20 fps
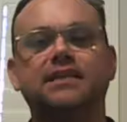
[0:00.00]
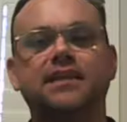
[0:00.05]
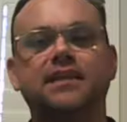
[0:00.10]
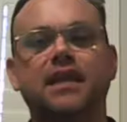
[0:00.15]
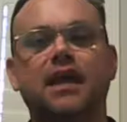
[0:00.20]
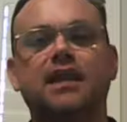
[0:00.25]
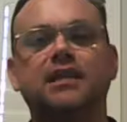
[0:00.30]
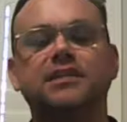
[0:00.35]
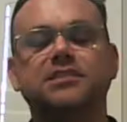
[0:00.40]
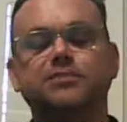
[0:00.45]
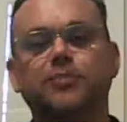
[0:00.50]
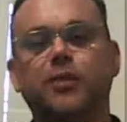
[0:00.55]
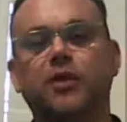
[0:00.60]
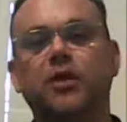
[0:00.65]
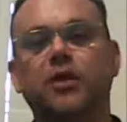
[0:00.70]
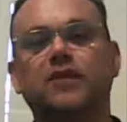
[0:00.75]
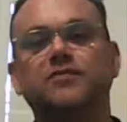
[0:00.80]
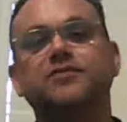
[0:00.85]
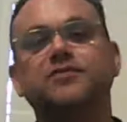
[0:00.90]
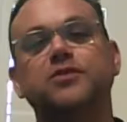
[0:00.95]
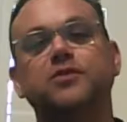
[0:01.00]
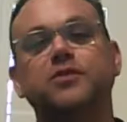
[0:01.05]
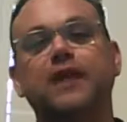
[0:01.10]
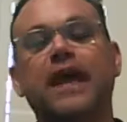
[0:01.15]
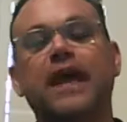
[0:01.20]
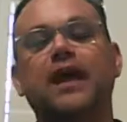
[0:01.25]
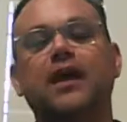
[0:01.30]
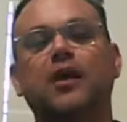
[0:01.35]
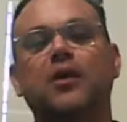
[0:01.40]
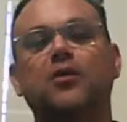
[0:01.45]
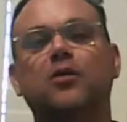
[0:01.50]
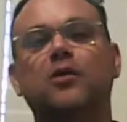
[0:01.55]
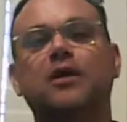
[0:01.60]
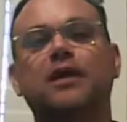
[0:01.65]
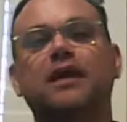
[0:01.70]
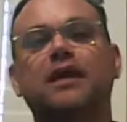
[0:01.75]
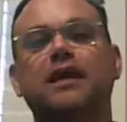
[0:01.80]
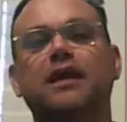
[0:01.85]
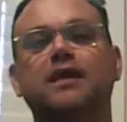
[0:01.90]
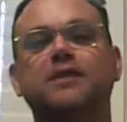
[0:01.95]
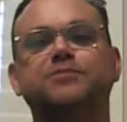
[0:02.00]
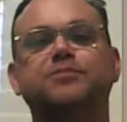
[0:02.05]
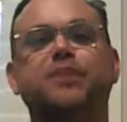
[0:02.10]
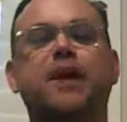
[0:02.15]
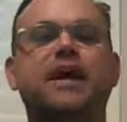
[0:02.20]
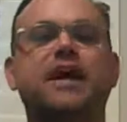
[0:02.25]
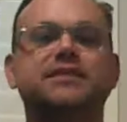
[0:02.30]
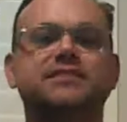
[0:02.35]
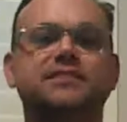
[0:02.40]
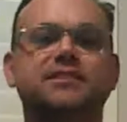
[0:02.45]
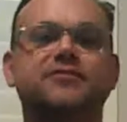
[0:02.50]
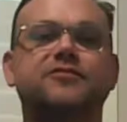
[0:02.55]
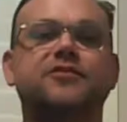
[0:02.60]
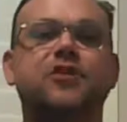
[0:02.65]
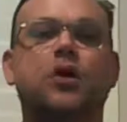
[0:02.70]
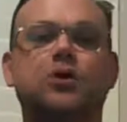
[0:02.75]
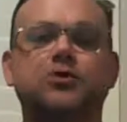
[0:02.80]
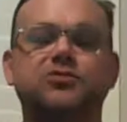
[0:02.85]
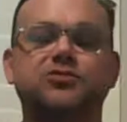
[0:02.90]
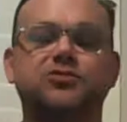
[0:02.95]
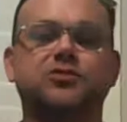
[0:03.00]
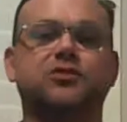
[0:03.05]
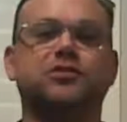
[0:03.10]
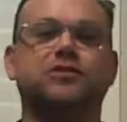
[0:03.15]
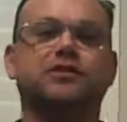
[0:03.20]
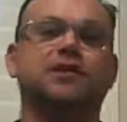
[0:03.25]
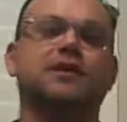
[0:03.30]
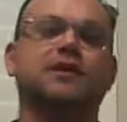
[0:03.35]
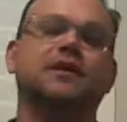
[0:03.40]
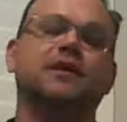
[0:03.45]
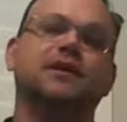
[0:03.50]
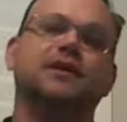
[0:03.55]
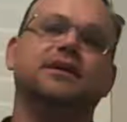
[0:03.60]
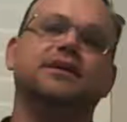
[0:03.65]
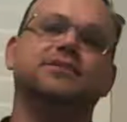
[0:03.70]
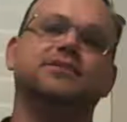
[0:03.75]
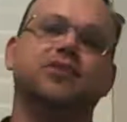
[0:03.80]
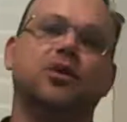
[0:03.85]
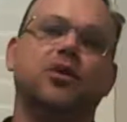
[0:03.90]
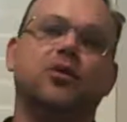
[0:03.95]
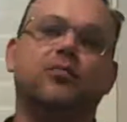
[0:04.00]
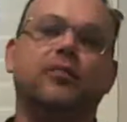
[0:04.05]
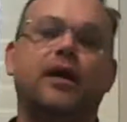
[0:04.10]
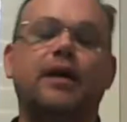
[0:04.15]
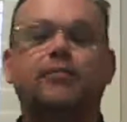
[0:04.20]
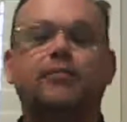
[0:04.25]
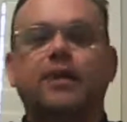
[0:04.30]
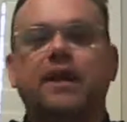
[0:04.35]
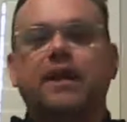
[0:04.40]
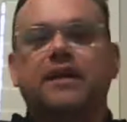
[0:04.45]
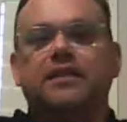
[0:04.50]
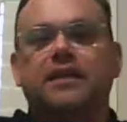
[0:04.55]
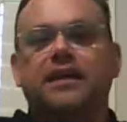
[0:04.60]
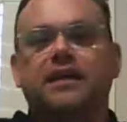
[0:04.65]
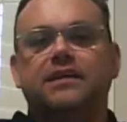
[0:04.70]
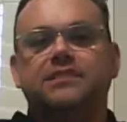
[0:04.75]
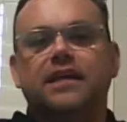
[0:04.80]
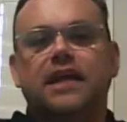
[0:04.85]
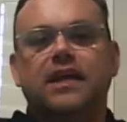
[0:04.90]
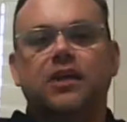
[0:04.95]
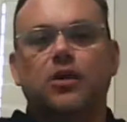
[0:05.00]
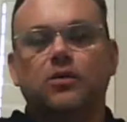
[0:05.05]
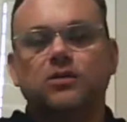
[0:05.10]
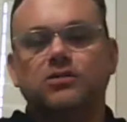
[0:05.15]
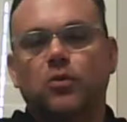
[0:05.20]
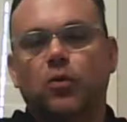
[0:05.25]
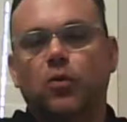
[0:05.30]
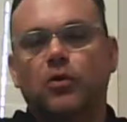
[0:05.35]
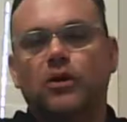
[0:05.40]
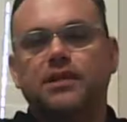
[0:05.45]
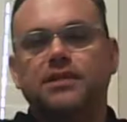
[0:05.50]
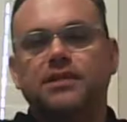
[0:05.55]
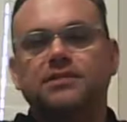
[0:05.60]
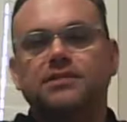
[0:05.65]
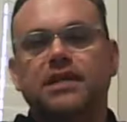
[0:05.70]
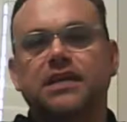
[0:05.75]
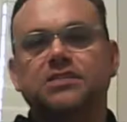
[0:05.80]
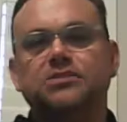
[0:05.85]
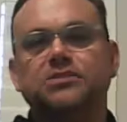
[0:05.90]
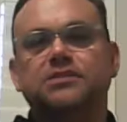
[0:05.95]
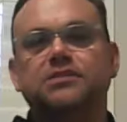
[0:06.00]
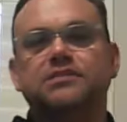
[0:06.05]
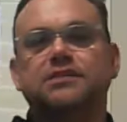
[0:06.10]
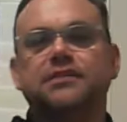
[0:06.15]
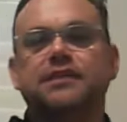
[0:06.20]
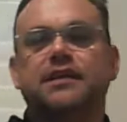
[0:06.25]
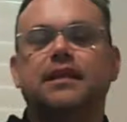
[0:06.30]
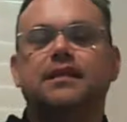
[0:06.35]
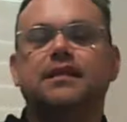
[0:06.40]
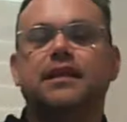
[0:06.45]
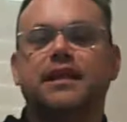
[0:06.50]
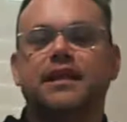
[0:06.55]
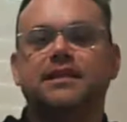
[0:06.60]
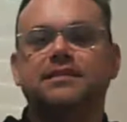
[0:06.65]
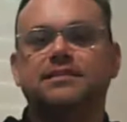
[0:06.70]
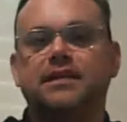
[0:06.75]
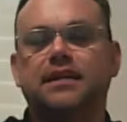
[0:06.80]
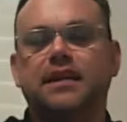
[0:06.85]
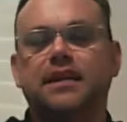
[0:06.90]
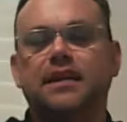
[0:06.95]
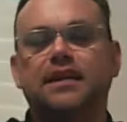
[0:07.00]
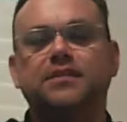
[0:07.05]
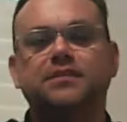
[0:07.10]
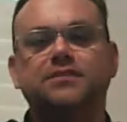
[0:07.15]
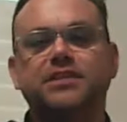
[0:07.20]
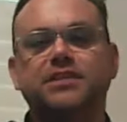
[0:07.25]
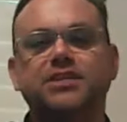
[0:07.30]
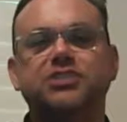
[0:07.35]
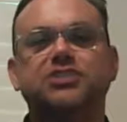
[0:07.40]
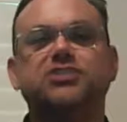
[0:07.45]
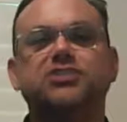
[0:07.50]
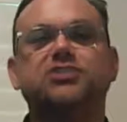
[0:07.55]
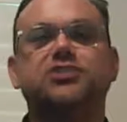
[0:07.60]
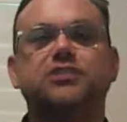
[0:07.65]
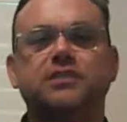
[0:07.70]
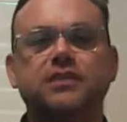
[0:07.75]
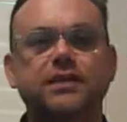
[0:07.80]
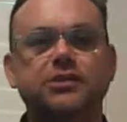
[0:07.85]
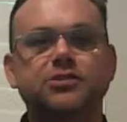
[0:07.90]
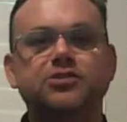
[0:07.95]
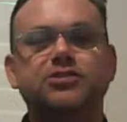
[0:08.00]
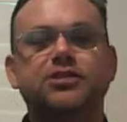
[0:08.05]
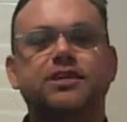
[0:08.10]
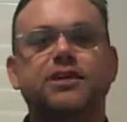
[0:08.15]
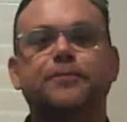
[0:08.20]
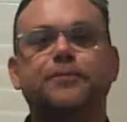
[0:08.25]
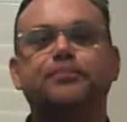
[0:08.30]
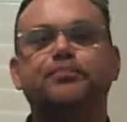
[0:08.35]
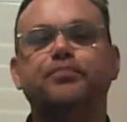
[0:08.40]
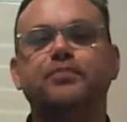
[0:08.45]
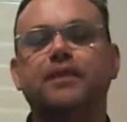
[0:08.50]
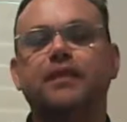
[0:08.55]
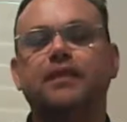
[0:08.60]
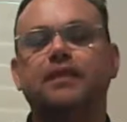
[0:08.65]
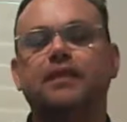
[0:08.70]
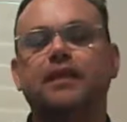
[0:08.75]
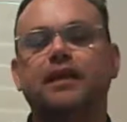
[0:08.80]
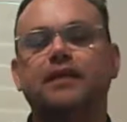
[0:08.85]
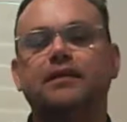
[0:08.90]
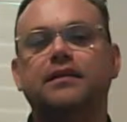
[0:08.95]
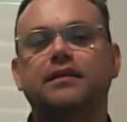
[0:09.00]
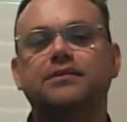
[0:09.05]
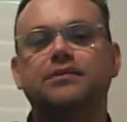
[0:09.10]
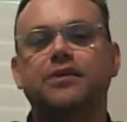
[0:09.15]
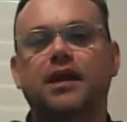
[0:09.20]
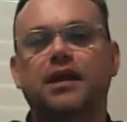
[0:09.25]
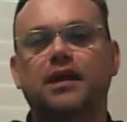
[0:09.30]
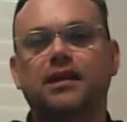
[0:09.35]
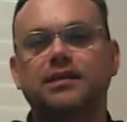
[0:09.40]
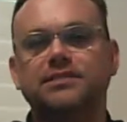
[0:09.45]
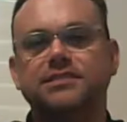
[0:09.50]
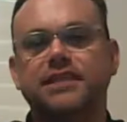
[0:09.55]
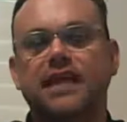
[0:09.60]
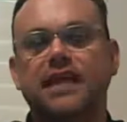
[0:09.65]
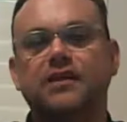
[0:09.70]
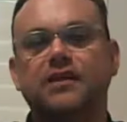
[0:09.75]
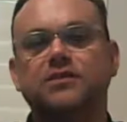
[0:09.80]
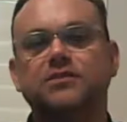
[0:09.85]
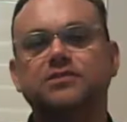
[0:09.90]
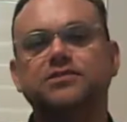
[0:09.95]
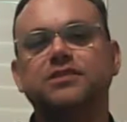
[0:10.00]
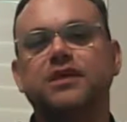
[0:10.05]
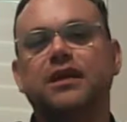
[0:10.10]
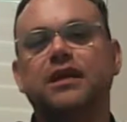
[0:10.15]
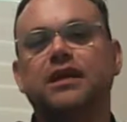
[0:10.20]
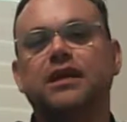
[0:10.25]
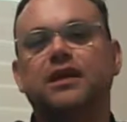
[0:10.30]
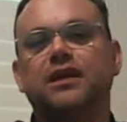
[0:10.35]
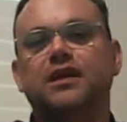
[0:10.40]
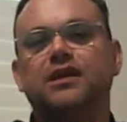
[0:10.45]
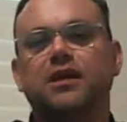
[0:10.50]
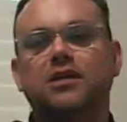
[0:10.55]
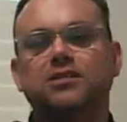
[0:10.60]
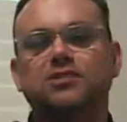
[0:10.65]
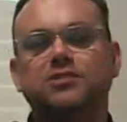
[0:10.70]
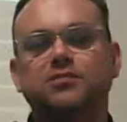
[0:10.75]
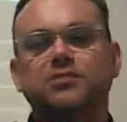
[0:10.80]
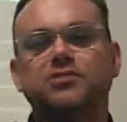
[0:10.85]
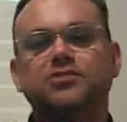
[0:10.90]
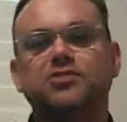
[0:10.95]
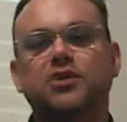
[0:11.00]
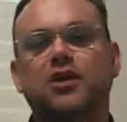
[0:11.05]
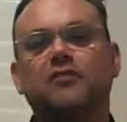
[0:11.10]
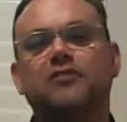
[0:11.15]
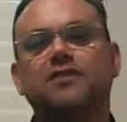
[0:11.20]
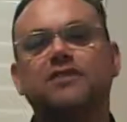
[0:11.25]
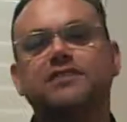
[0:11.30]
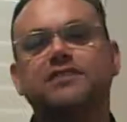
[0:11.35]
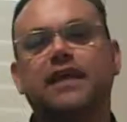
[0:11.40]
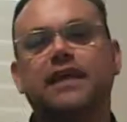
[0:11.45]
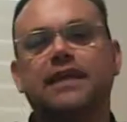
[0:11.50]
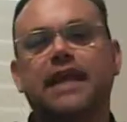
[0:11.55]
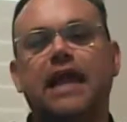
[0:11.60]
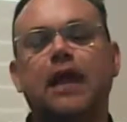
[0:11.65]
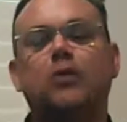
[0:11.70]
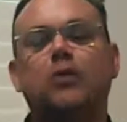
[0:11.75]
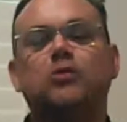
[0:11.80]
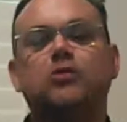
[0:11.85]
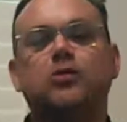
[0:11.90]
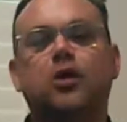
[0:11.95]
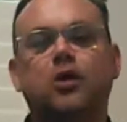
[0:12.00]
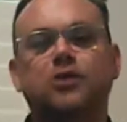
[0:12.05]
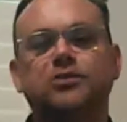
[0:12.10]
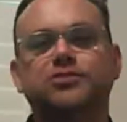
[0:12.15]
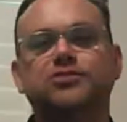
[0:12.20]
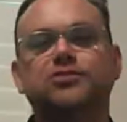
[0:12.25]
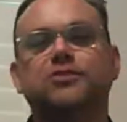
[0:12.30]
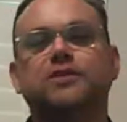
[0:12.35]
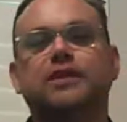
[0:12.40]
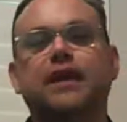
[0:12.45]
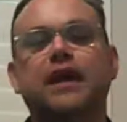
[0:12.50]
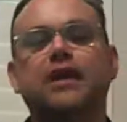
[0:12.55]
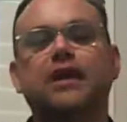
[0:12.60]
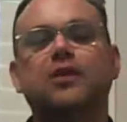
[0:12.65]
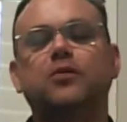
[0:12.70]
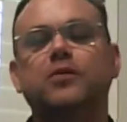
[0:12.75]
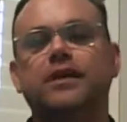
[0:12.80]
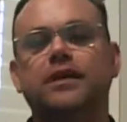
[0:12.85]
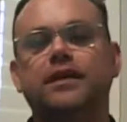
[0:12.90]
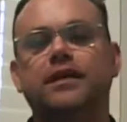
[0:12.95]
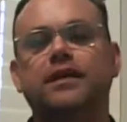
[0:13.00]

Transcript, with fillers: that it kind of spun off to now is positive culture. So my big thing is I go into organizations and like I said, I either teach leadership, uh, sales, customer service, and now culture. And how do